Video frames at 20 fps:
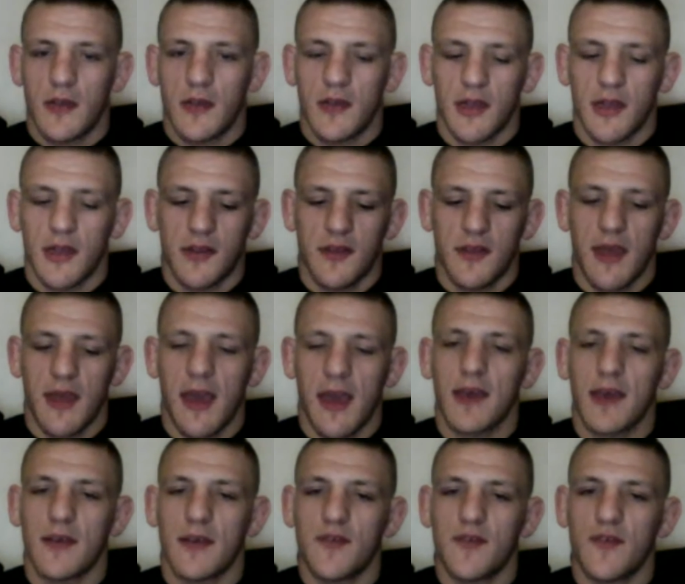like to
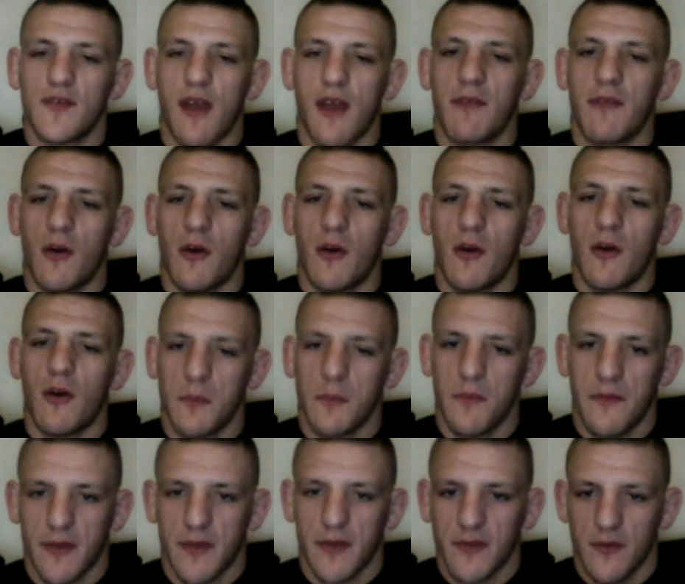thank Driving Home with the
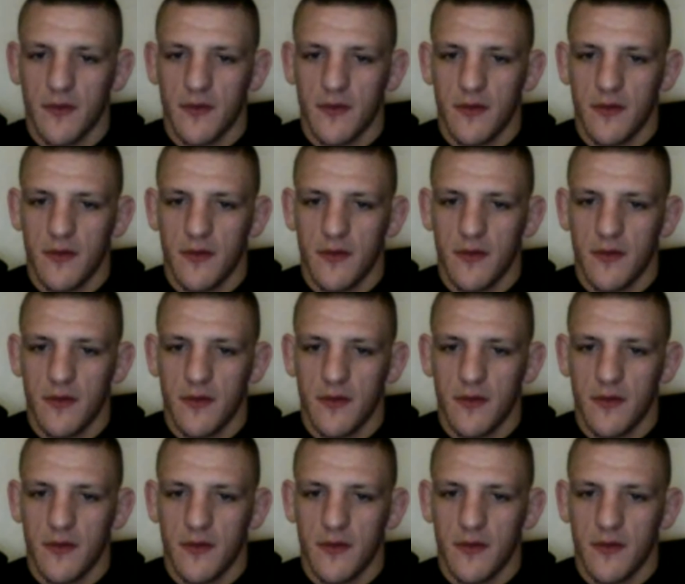Professor